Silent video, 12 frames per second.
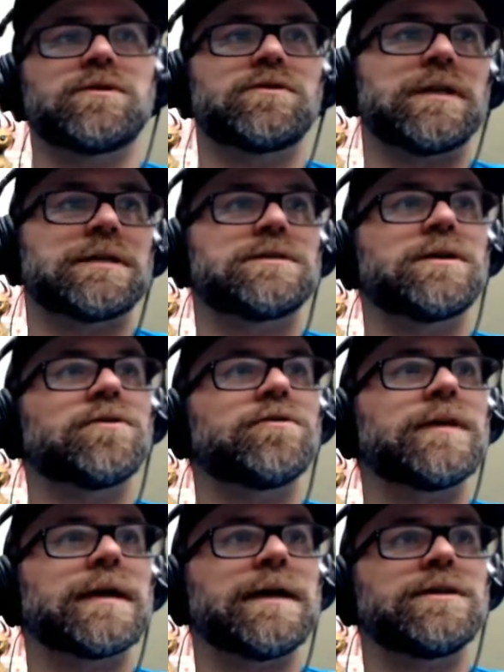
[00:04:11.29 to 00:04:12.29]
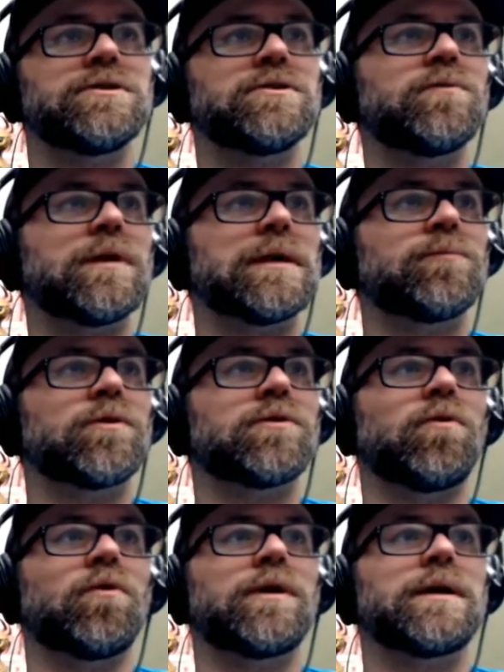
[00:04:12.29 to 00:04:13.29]
So that's another thing I do while I'm
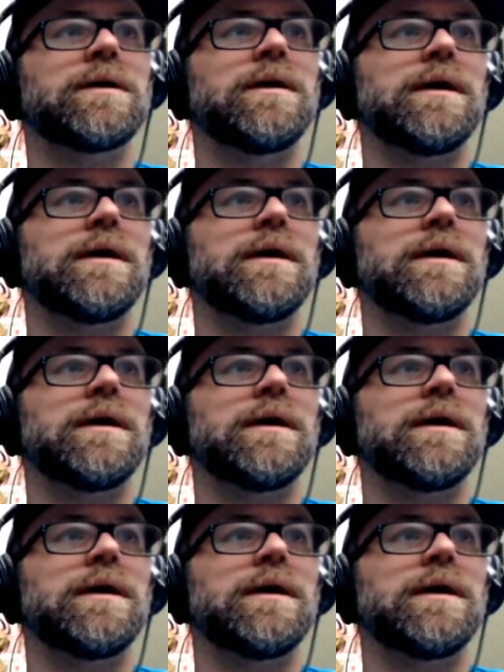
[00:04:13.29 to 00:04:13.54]
recording,